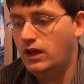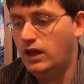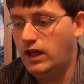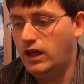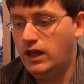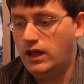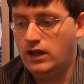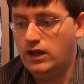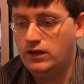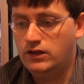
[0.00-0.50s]

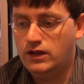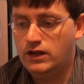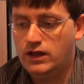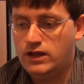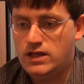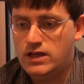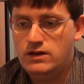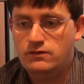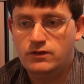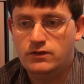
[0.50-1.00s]
And
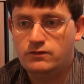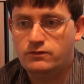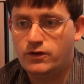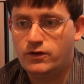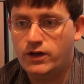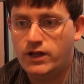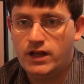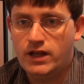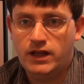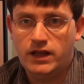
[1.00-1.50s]
even for
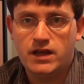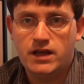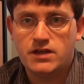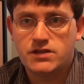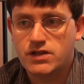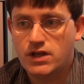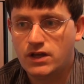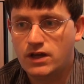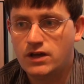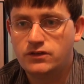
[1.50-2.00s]
the
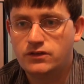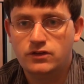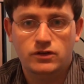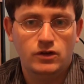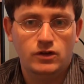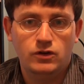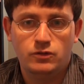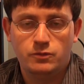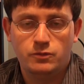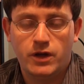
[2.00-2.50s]
NES, I got to
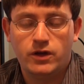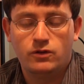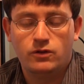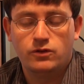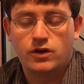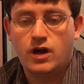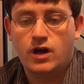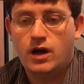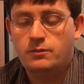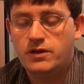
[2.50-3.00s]
own my own
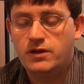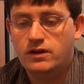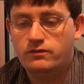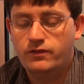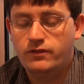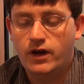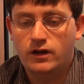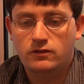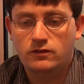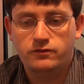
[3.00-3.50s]
copy of
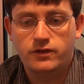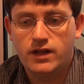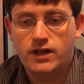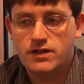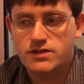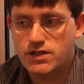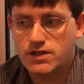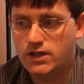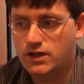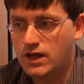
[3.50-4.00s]
Final
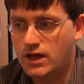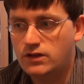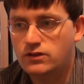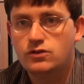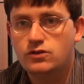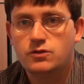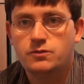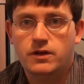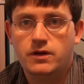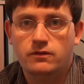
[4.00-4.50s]
Fantasy, and that
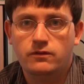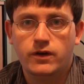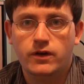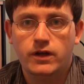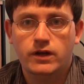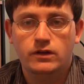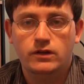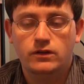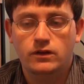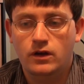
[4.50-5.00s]
took me a
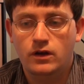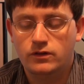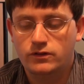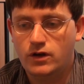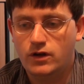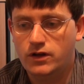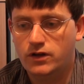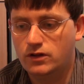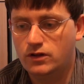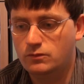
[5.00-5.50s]
very long
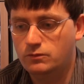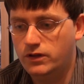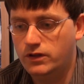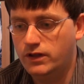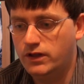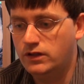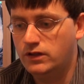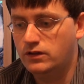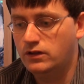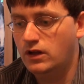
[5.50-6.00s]
time to
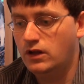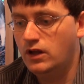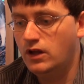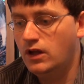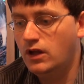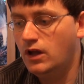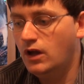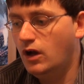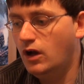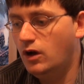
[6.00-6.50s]
complete.
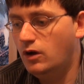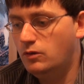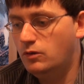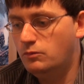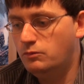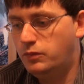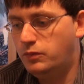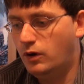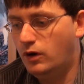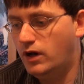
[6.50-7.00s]

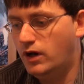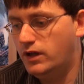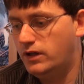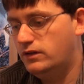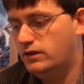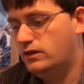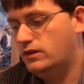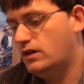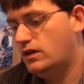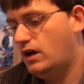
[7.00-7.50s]

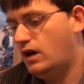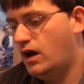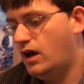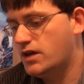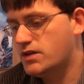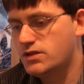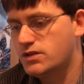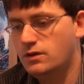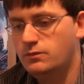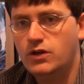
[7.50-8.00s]
But I
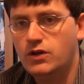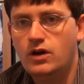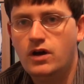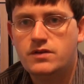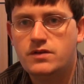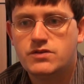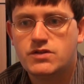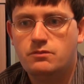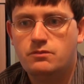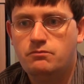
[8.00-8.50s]

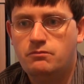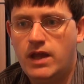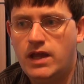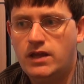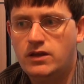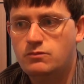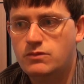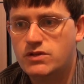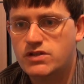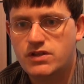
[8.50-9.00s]
sometimes
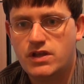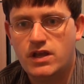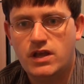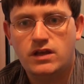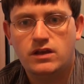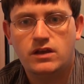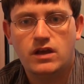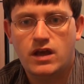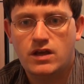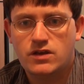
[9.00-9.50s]
made the
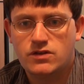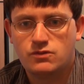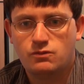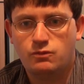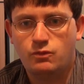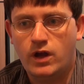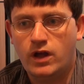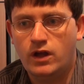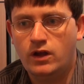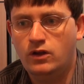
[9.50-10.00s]
mistake as
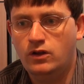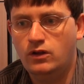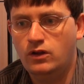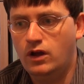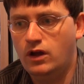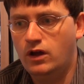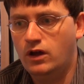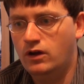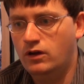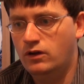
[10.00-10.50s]

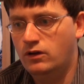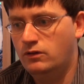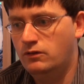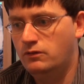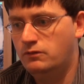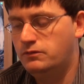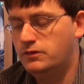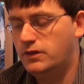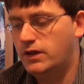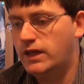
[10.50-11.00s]
well
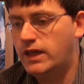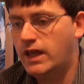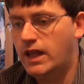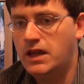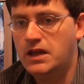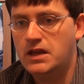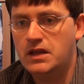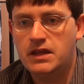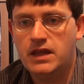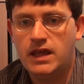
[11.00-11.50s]
of
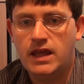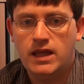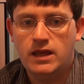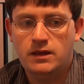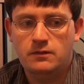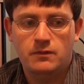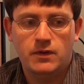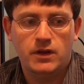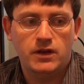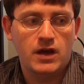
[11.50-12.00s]
getting a
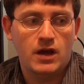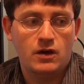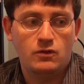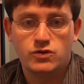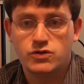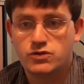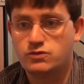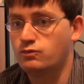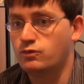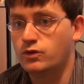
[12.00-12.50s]
game that
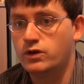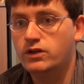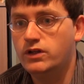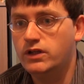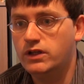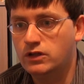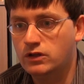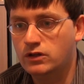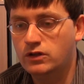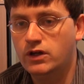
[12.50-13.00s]
was
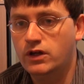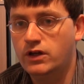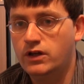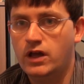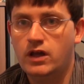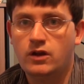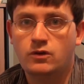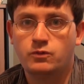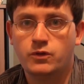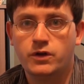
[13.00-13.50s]
really good
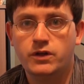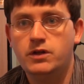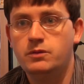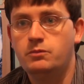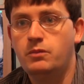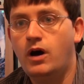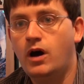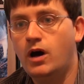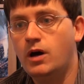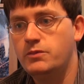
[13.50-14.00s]
and really
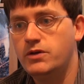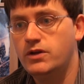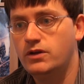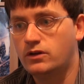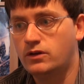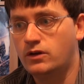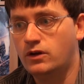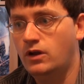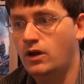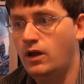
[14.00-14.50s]

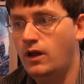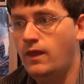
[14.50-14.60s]
popular,